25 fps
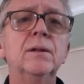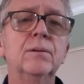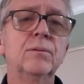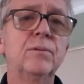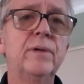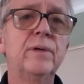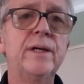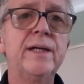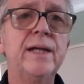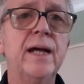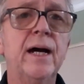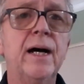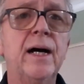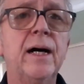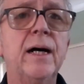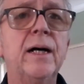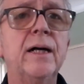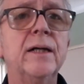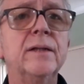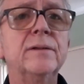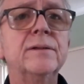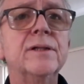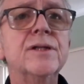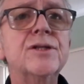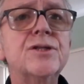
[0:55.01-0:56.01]
we
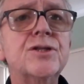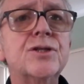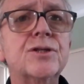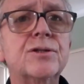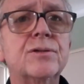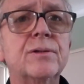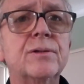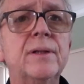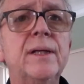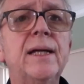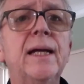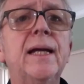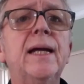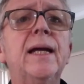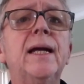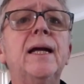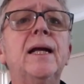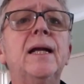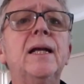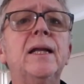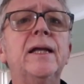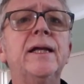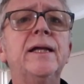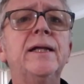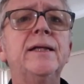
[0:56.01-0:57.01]
are
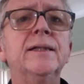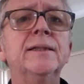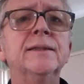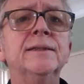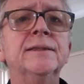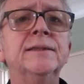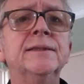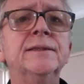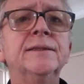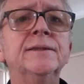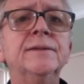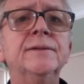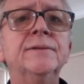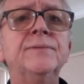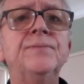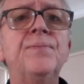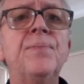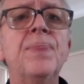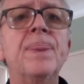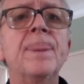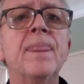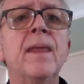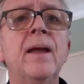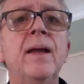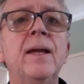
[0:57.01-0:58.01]
Australian.